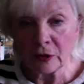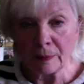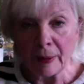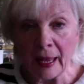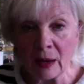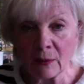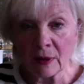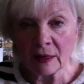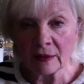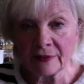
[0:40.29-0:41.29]
The Power
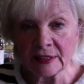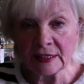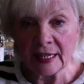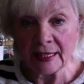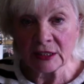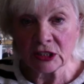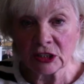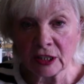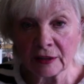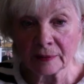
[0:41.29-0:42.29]
of
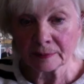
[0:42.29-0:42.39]
Intention.